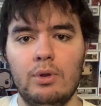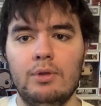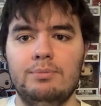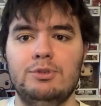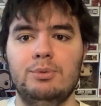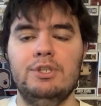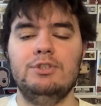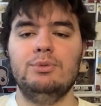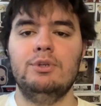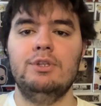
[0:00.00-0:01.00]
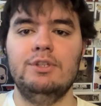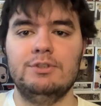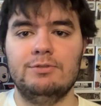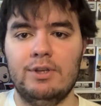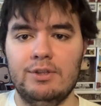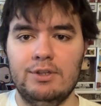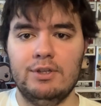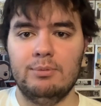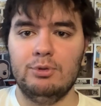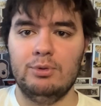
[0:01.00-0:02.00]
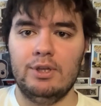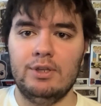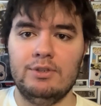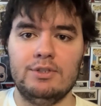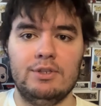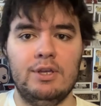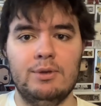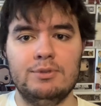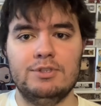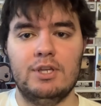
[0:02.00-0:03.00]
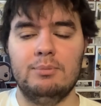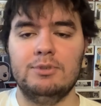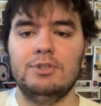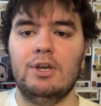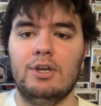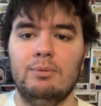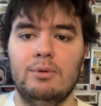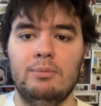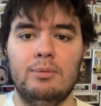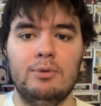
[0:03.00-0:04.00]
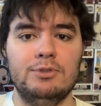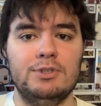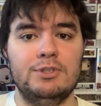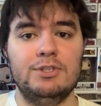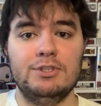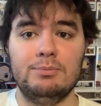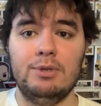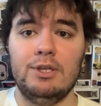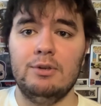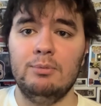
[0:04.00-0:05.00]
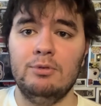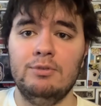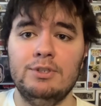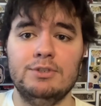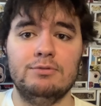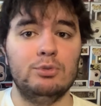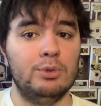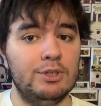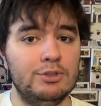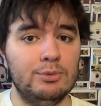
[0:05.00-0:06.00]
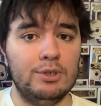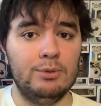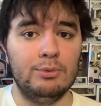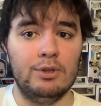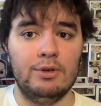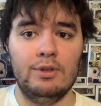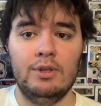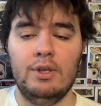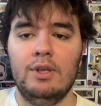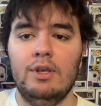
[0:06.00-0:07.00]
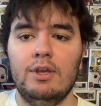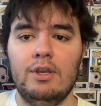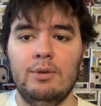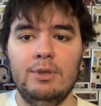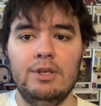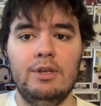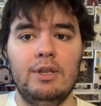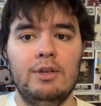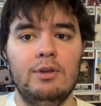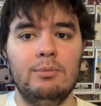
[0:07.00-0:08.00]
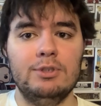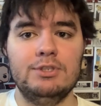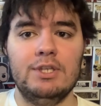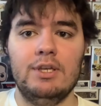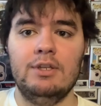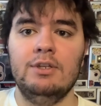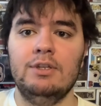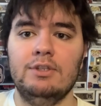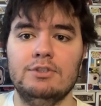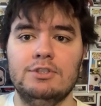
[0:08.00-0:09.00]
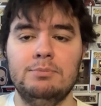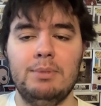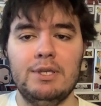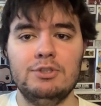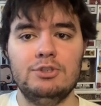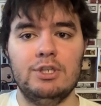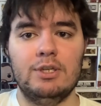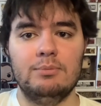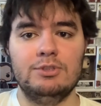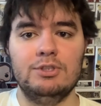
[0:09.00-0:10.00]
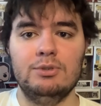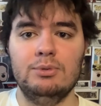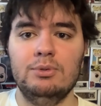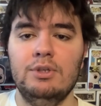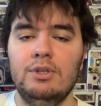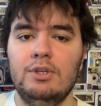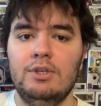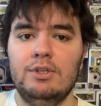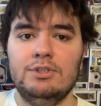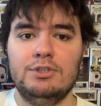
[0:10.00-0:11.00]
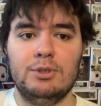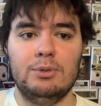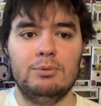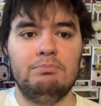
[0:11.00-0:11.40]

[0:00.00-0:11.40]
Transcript: 2020 has finally come to an end, and now it's time to talk about my most anticipated movies of 2021. Coming in at number 10 is Space Jam 2. So